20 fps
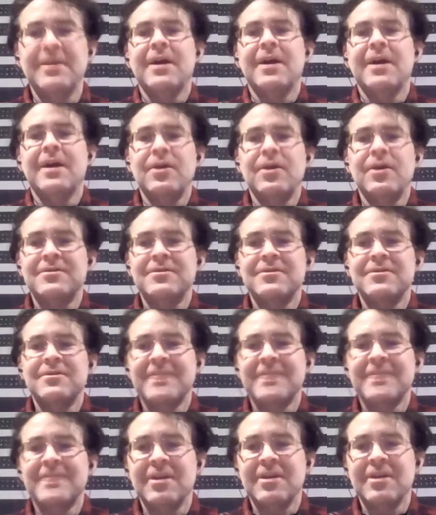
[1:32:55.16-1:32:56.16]
I use a
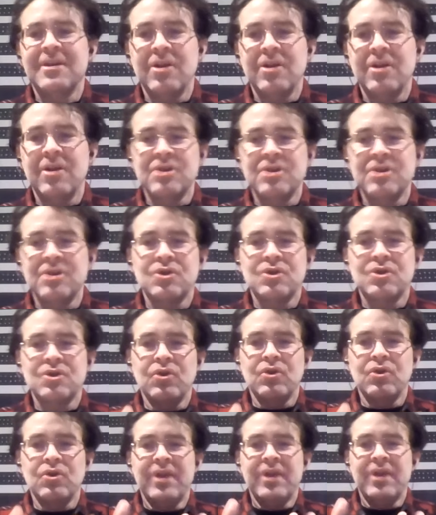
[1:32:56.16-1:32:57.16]

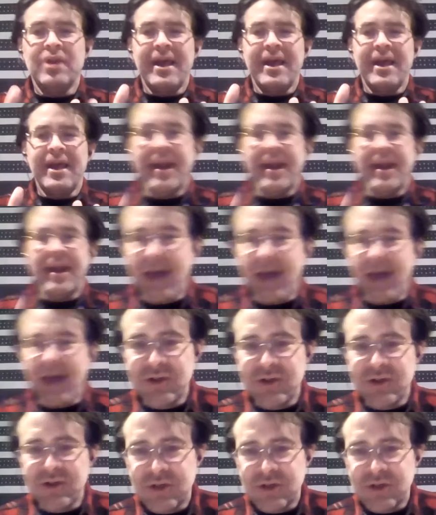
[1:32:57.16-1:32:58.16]
technological
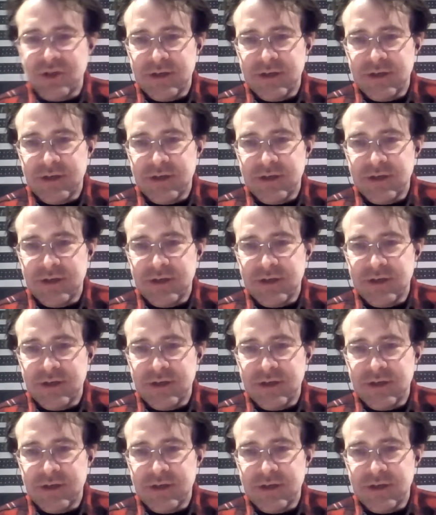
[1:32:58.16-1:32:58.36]
analogy.